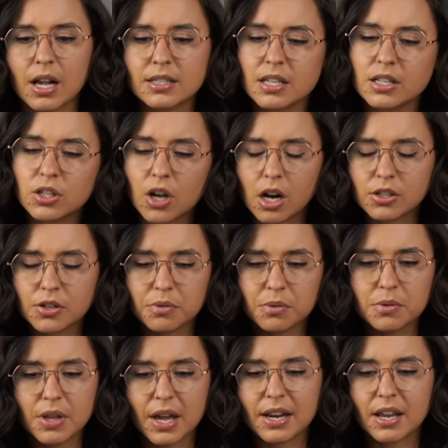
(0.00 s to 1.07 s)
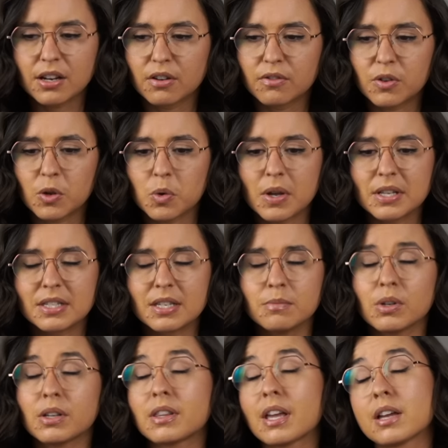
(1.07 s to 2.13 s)
As they talked through that interview, it
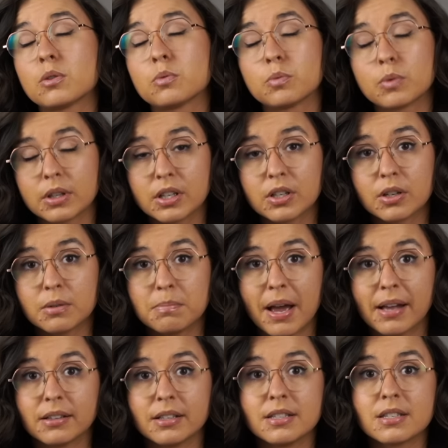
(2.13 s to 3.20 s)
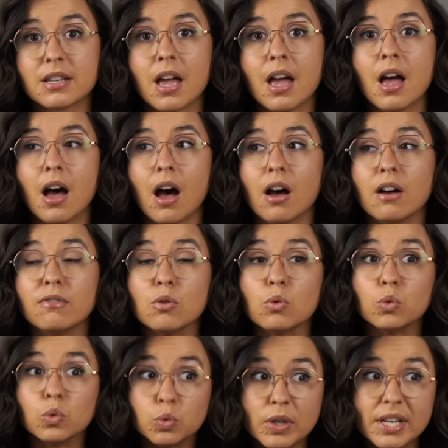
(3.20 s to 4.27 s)
seemed like they had a really good balance of
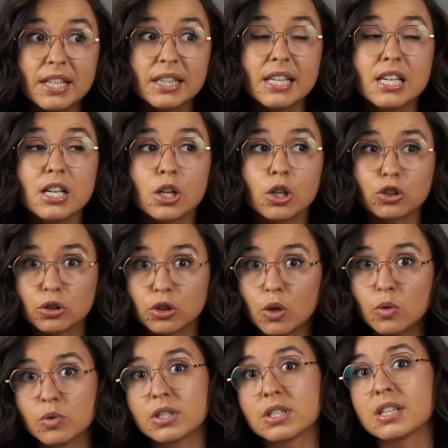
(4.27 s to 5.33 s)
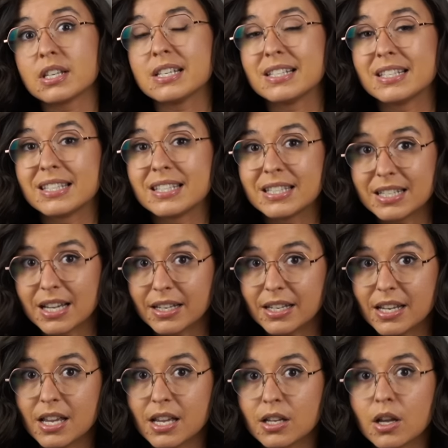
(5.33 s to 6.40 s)
really closely
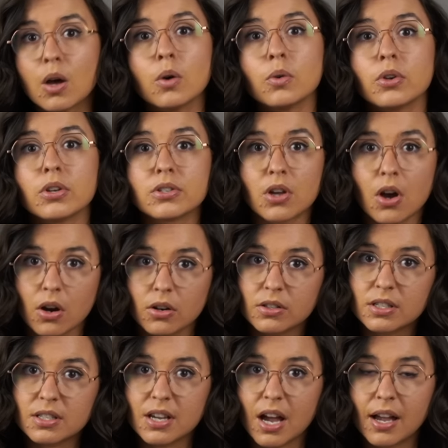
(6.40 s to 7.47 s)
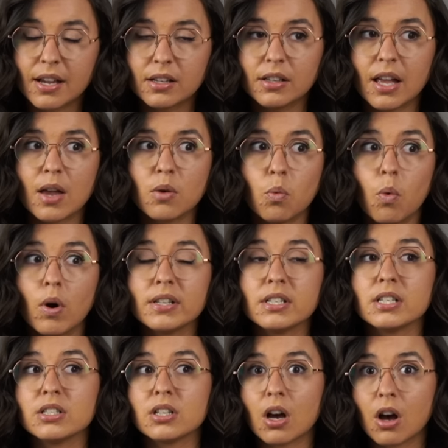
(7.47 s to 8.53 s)
studying Oda's art style and
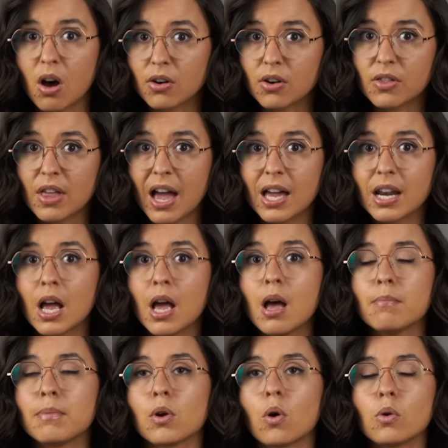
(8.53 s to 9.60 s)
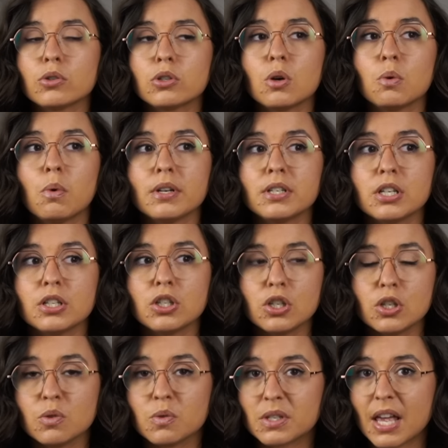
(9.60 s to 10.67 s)
wanting to honor that, but also wanting to
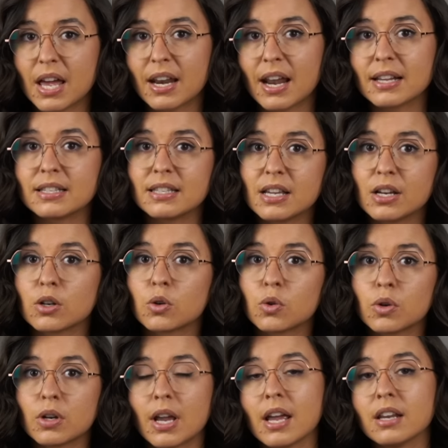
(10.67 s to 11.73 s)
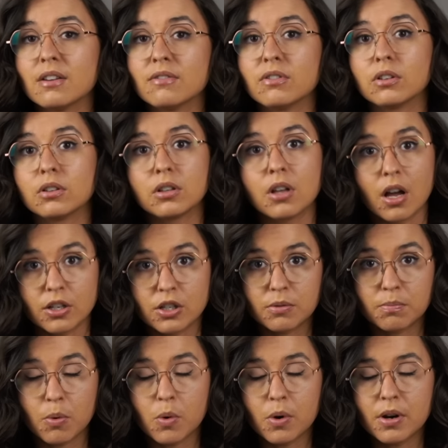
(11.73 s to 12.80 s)
use that as their creative
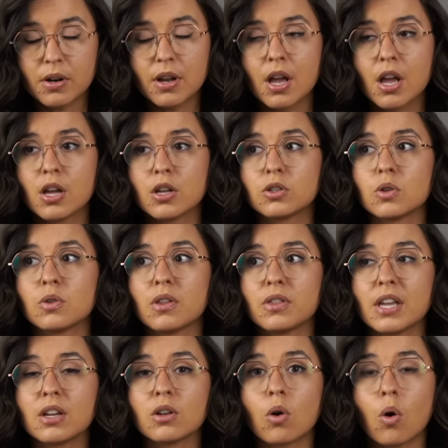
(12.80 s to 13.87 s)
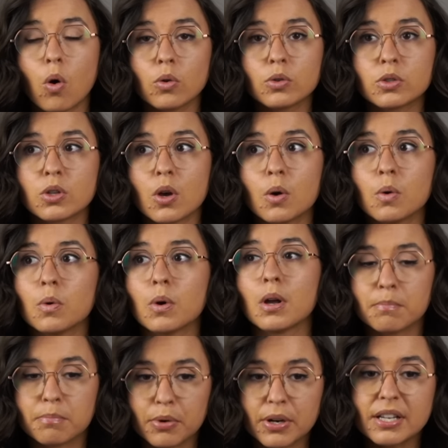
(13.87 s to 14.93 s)
launch board so that they could also
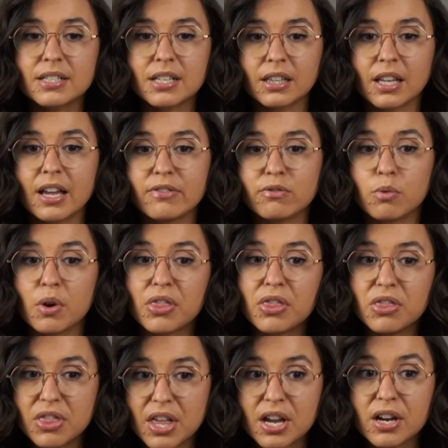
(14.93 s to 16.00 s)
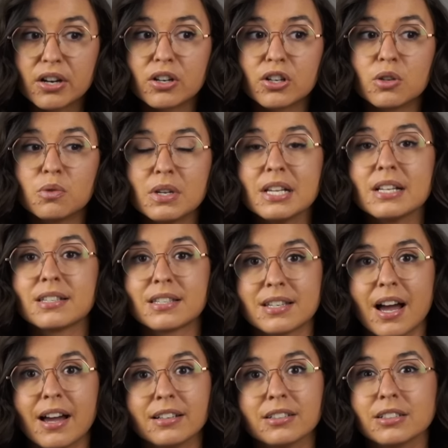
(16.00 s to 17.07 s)
bring it to life with their unique
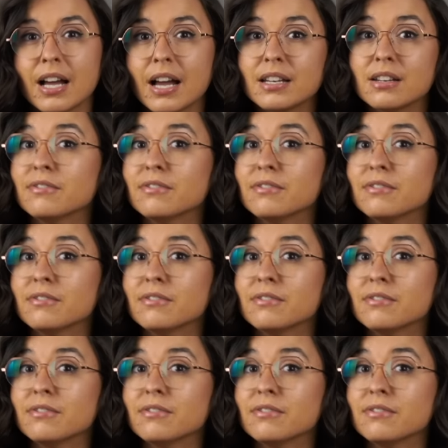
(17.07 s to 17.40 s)
style kind